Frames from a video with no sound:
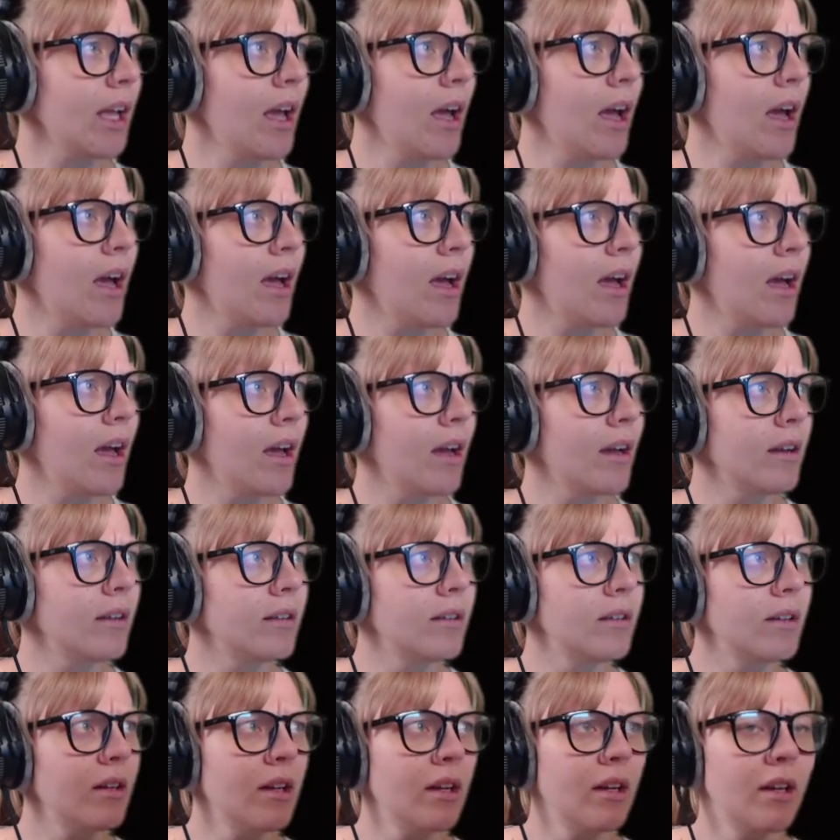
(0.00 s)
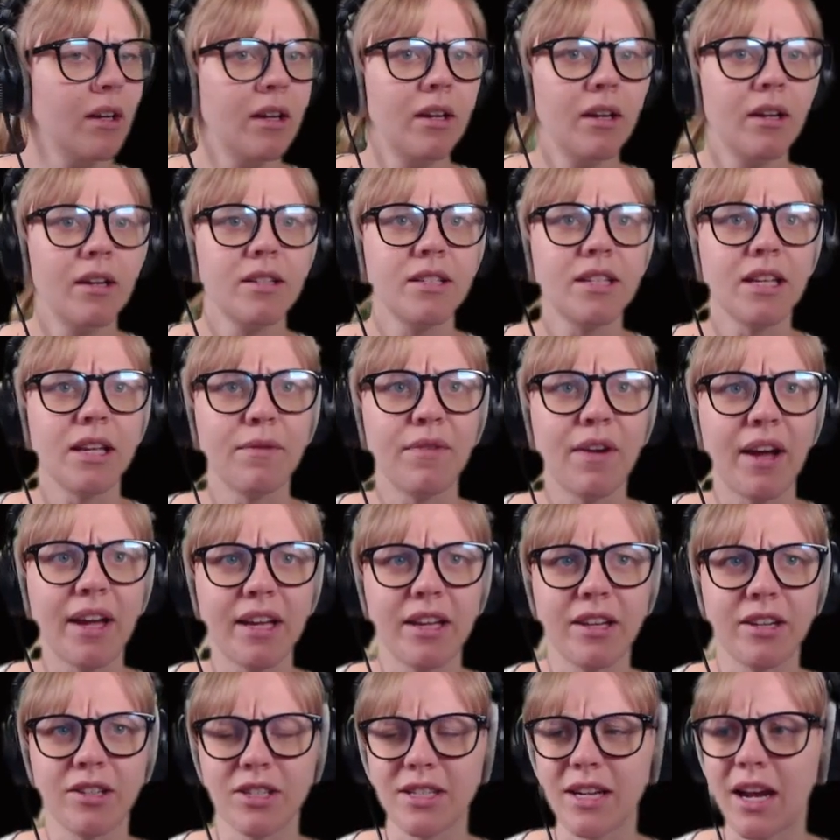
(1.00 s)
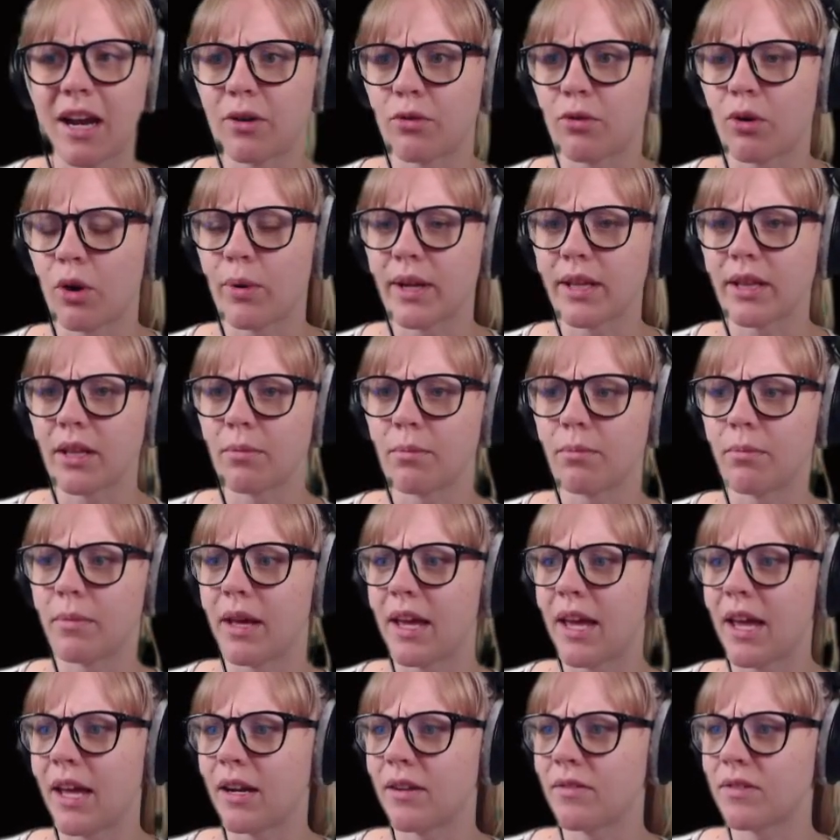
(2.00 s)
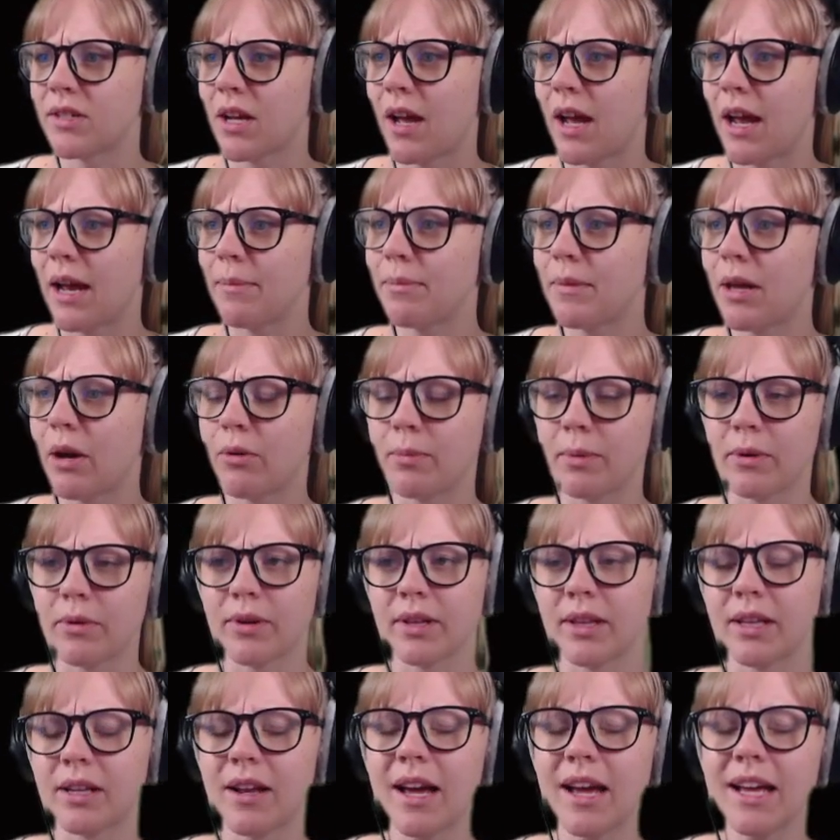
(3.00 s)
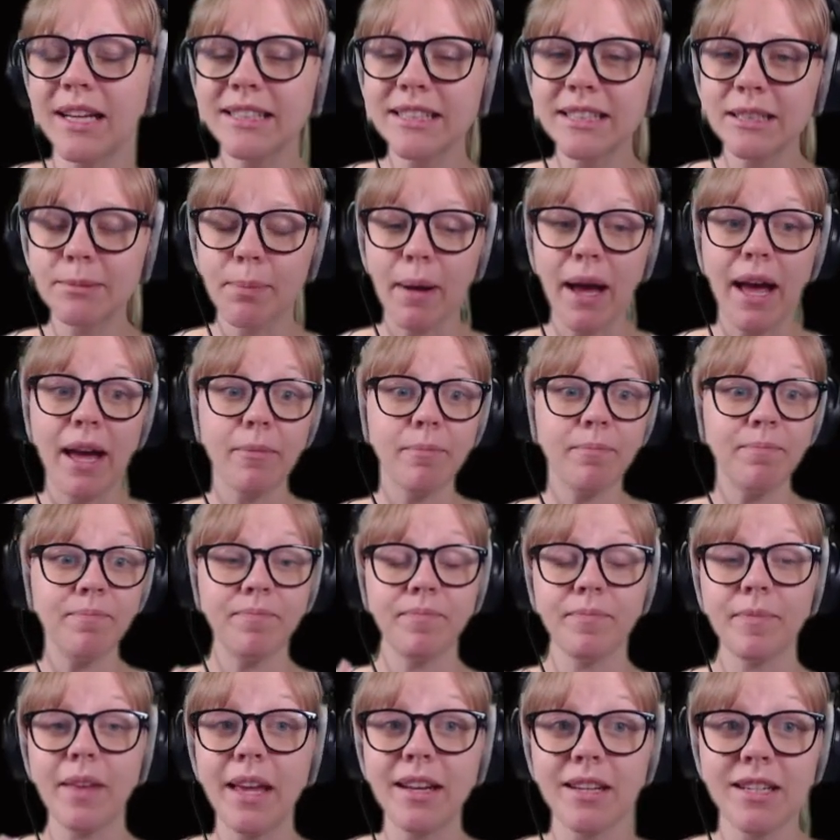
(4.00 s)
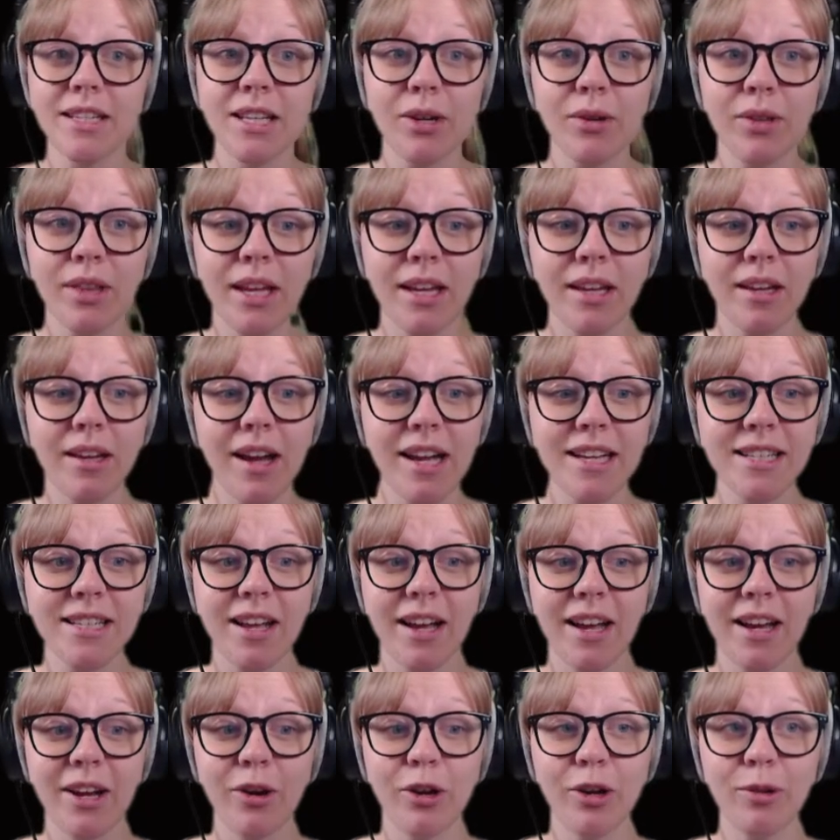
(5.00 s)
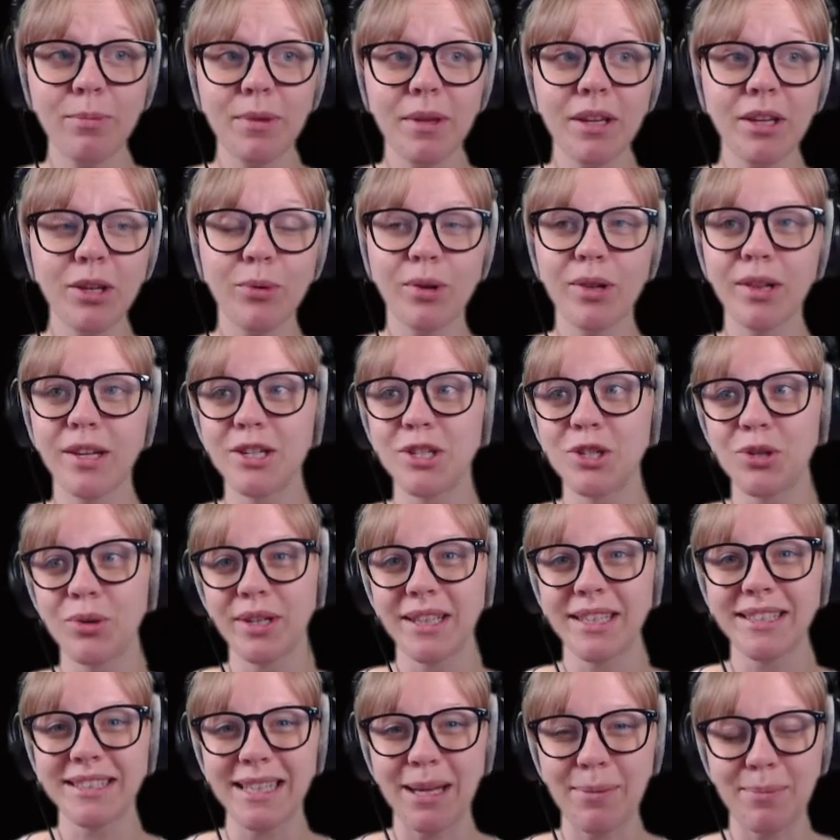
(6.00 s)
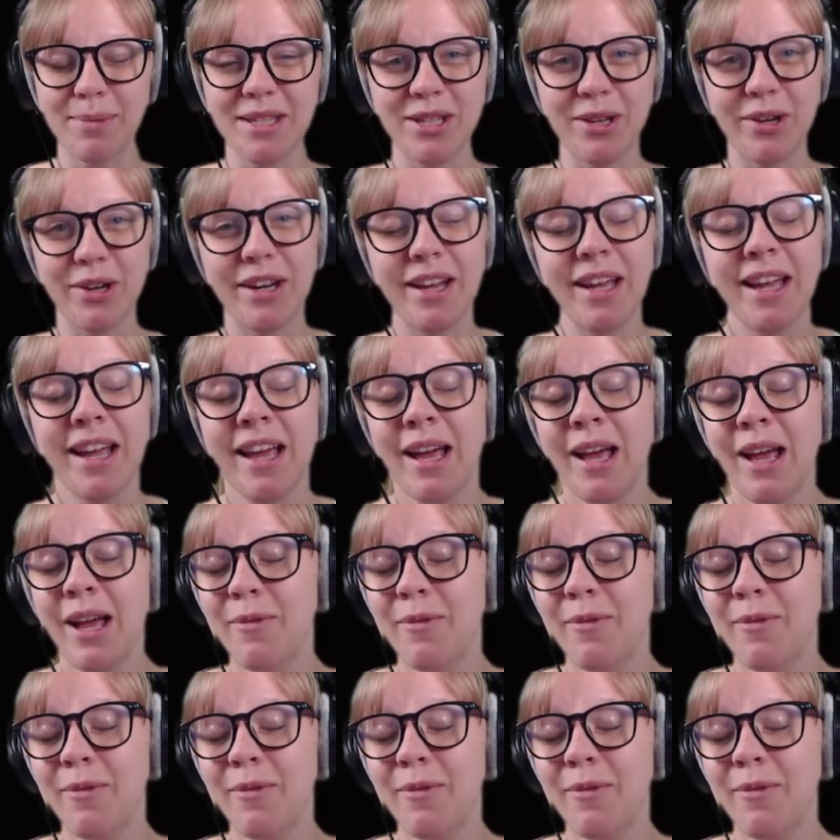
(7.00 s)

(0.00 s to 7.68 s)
Uh, see if I can start growing them ahead of time. That would be really nice, but... Until then, guys, I hope that you all enjoyed this episode.